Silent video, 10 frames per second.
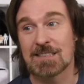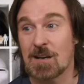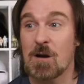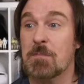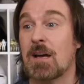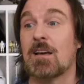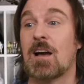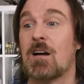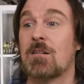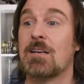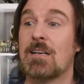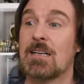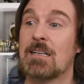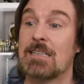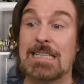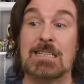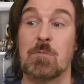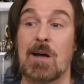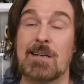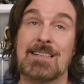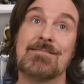So I'm gonna go. This one